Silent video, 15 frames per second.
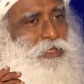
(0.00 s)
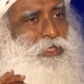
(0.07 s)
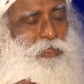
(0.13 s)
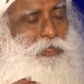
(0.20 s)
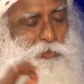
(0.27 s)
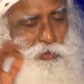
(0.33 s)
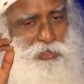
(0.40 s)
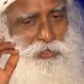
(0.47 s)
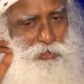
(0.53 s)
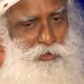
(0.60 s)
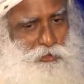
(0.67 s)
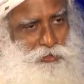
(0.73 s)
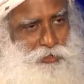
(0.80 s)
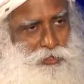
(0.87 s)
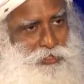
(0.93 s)
It brings
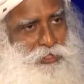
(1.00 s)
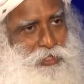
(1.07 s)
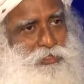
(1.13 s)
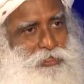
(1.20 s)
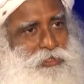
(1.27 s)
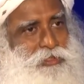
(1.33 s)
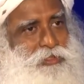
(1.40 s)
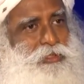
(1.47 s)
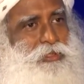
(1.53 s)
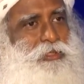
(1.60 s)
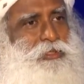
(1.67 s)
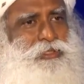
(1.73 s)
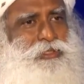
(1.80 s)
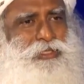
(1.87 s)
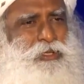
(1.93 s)
consciousness.
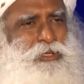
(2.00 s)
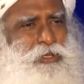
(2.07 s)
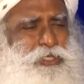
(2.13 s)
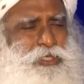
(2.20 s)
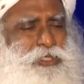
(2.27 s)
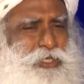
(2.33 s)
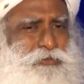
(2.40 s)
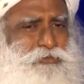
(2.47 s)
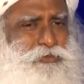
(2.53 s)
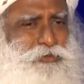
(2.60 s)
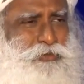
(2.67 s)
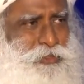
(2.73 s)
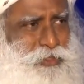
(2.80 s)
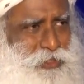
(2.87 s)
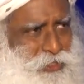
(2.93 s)
This is not just in
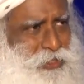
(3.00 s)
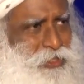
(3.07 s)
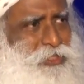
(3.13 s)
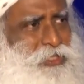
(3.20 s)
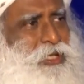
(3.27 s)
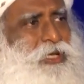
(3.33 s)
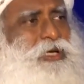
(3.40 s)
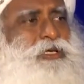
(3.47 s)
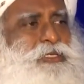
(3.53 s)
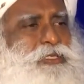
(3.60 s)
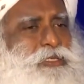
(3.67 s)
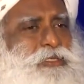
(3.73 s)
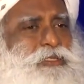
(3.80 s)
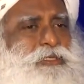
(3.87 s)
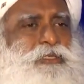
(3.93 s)
food, this is in
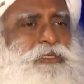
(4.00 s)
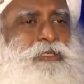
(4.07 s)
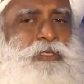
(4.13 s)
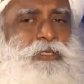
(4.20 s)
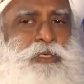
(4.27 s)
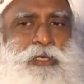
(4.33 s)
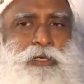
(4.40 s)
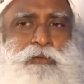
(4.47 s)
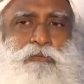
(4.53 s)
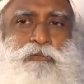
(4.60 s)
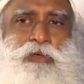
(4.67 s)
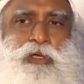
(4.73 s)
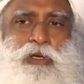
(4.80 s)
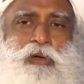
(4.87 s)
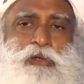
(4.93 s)
us.
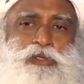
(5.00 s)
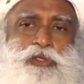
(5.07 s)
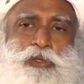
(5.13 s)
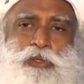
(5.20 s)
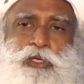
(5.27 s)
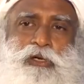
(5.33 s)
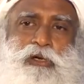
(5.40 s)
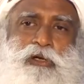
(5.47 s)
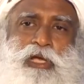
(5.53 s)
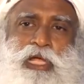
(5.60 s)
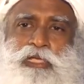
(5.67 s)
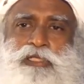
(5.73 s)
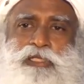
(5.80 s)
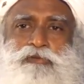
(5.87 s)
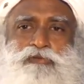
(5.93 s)
We are also
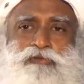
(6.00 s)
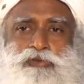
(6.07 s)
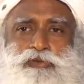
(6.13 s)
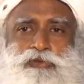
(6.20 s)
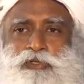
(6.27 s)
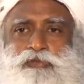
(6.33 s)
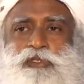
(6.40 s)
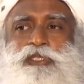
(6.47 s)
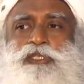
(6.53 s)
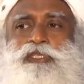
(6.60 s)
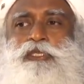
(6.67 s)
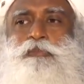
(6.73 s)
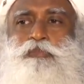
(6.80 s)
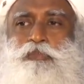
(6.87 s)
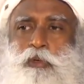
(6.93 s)
recognizing foods which
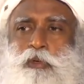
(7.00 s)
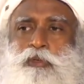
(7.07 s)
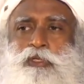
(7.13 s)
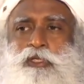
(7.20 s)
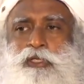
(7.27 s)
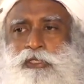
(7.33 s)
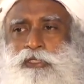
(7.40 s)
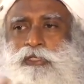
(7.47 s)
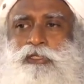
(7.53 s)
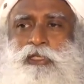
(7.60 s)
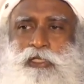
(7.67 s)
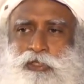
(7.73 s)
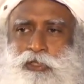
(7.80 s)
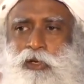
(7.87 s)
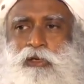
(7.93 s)
support this,
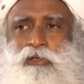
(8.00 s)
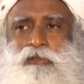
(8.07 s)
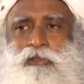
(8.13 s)
that's all.